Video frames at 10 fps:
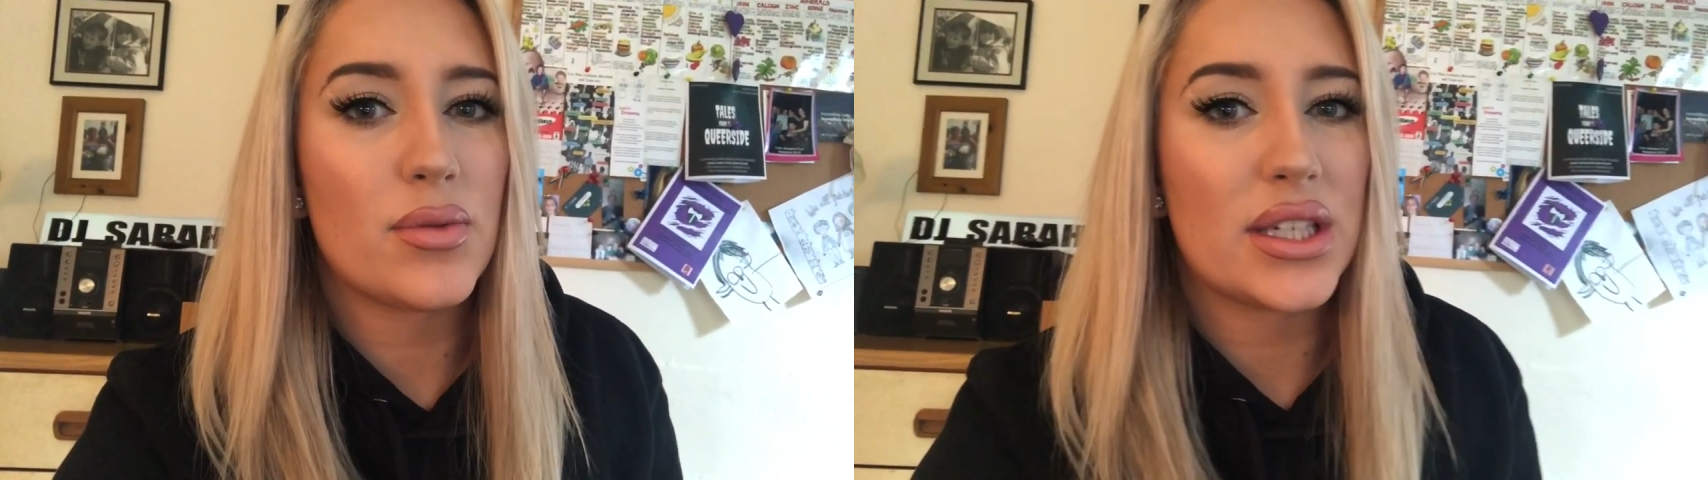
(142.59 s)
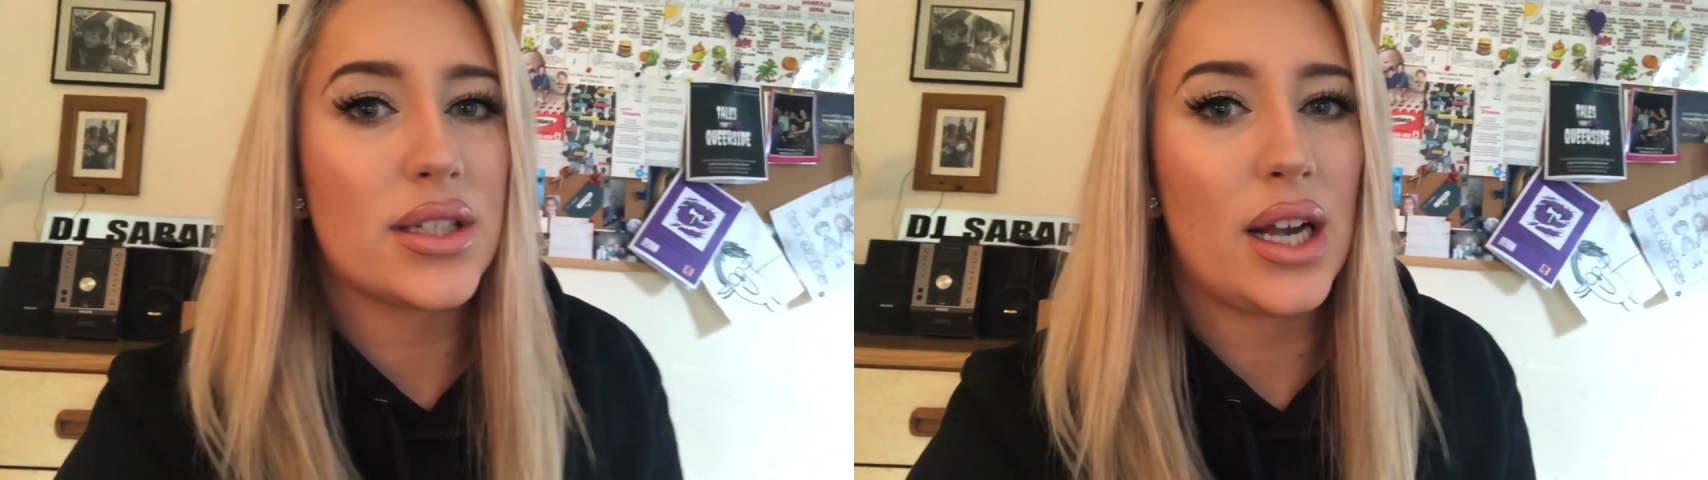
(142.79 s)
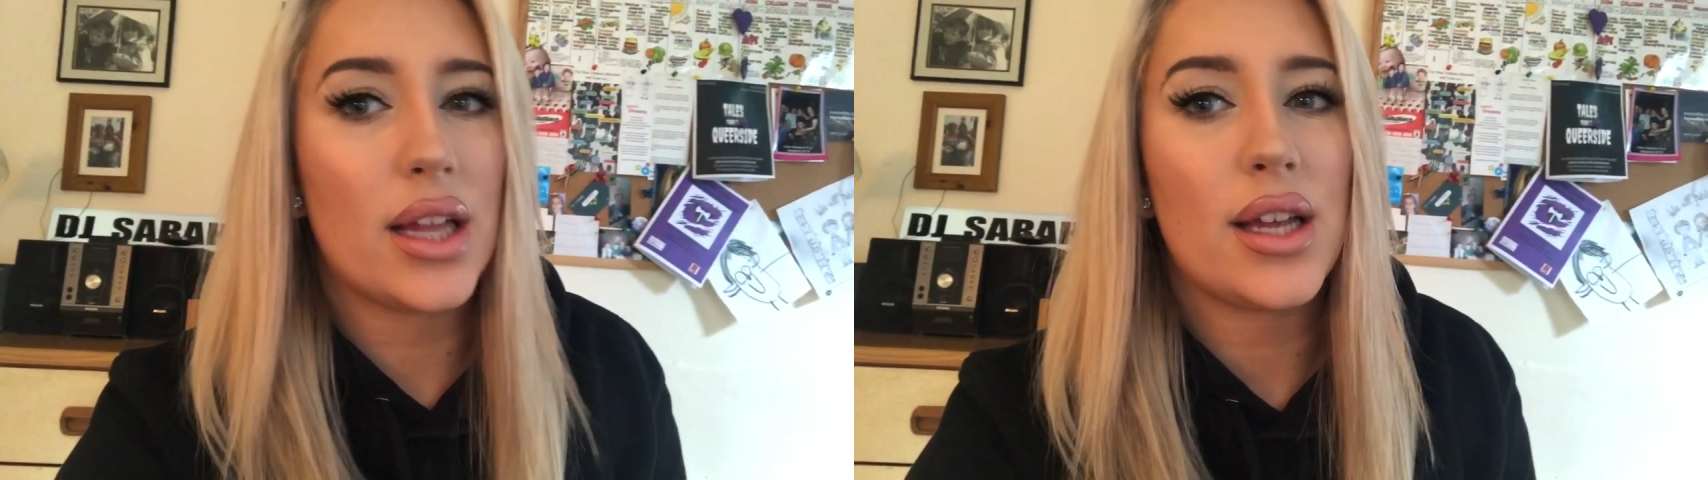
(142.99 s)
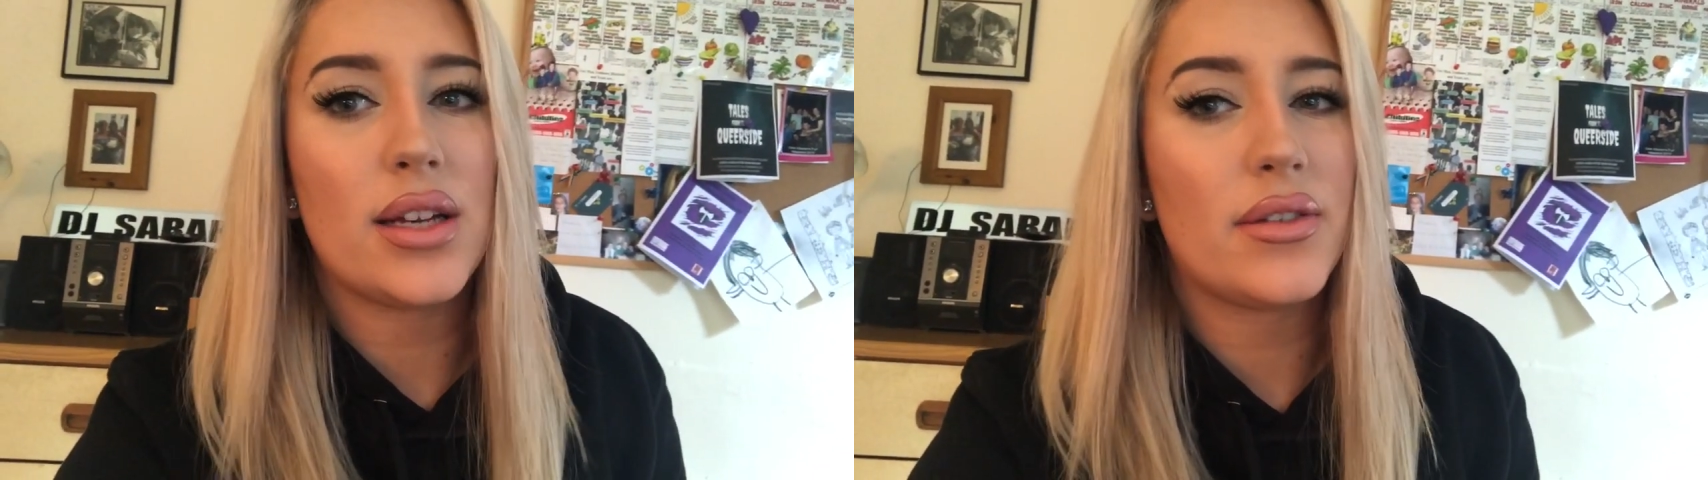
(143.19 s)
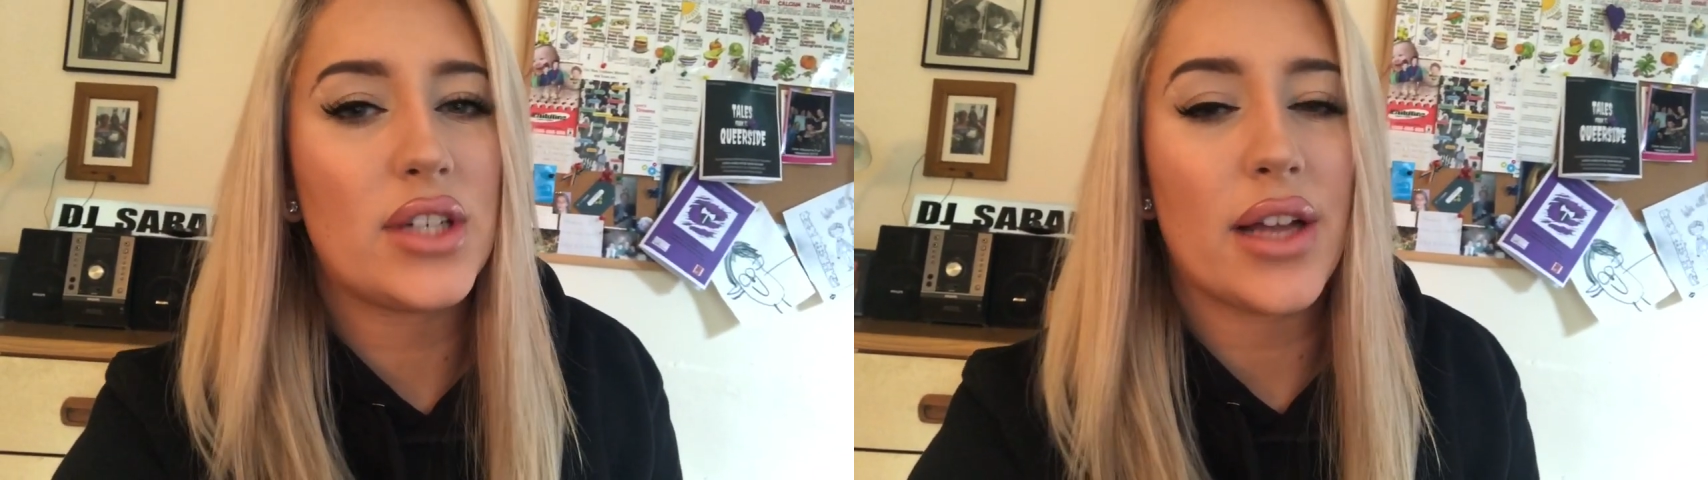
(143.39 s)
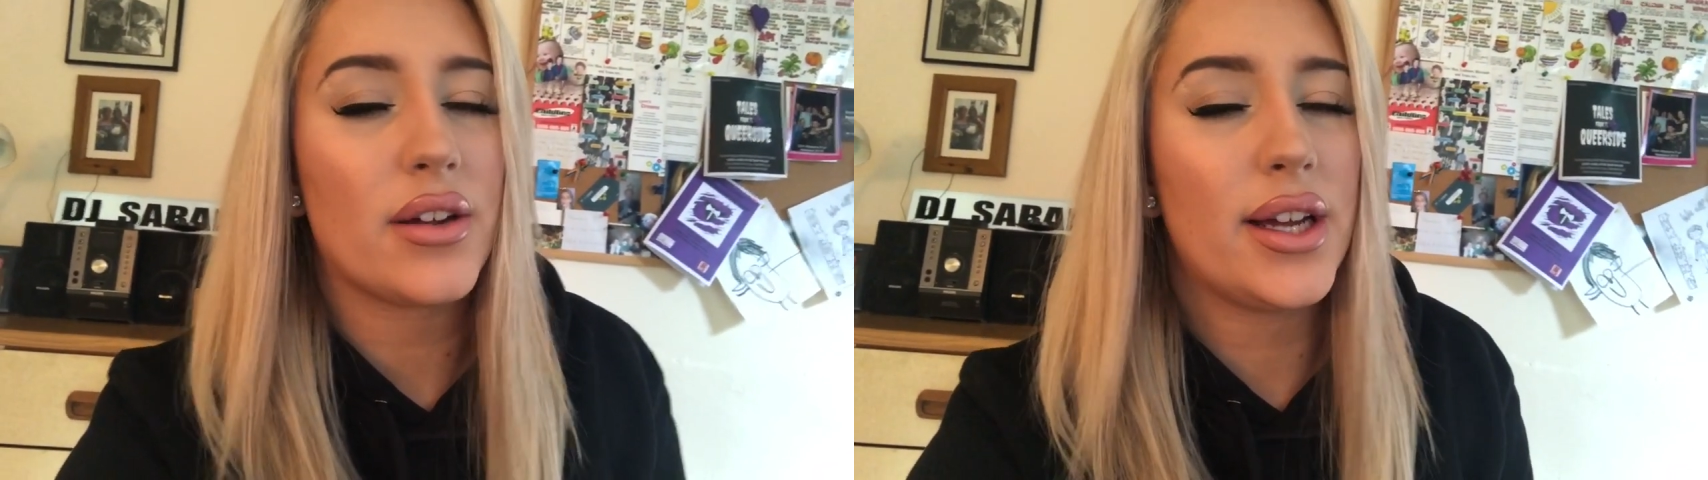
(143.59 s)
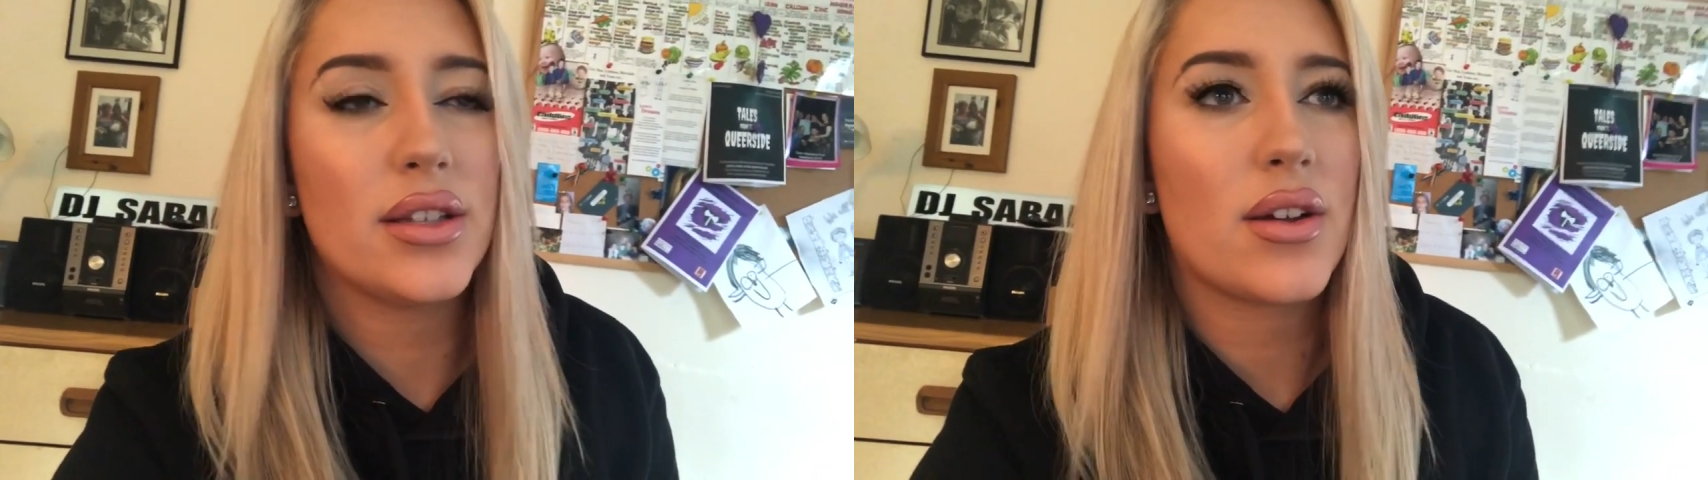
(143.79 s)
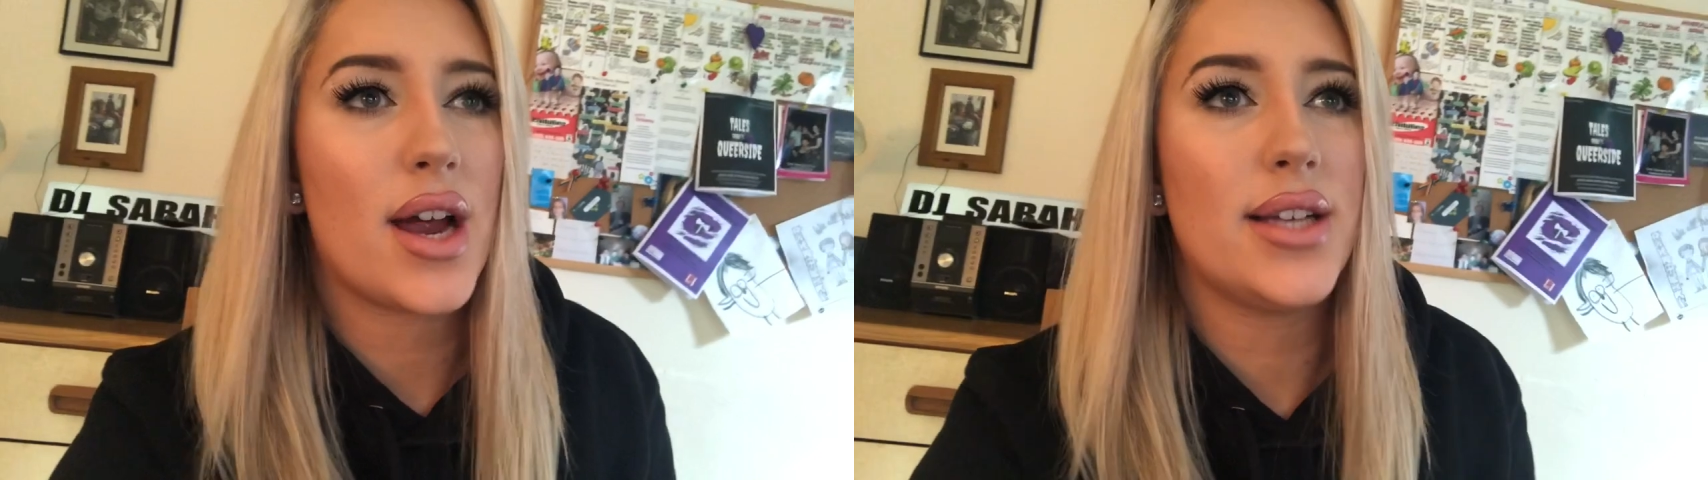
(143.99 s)
we're still at the end of January. It's
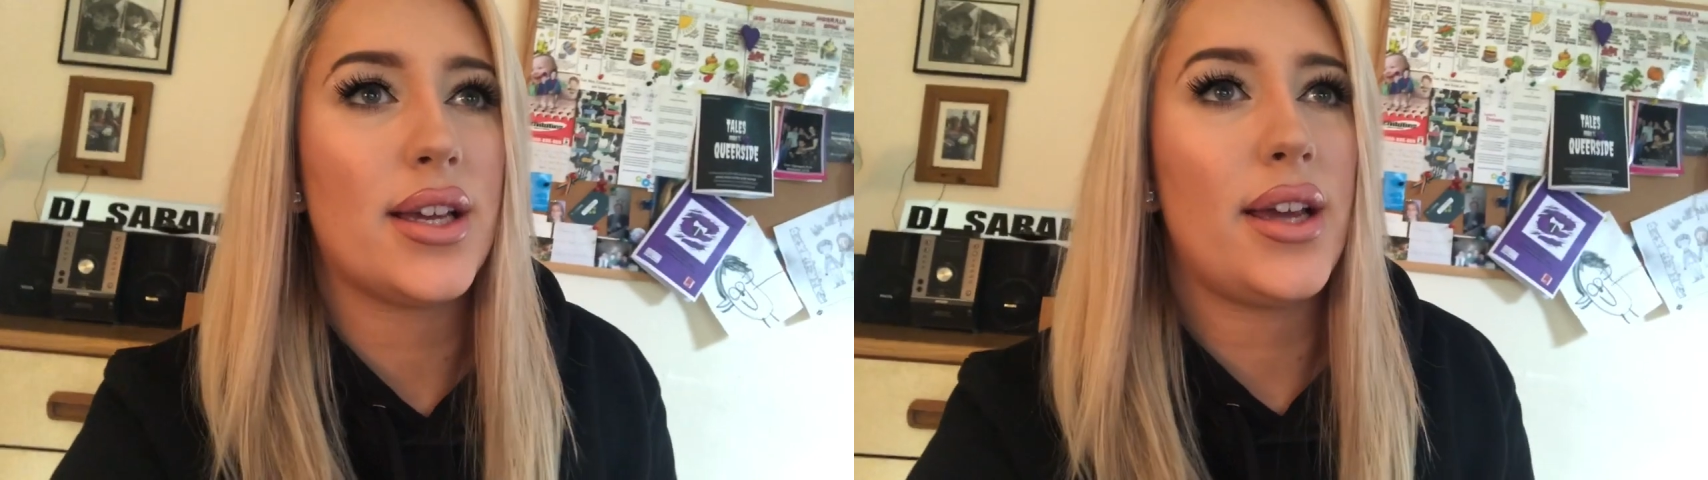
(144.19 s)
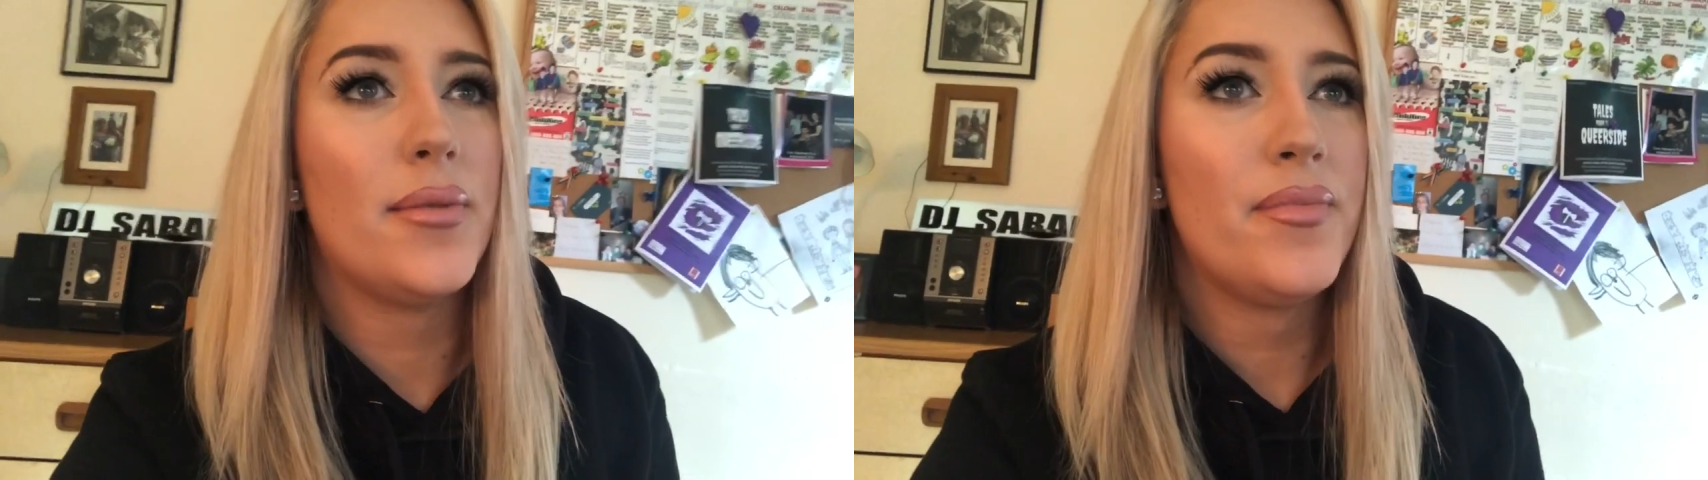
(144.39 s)
crazy.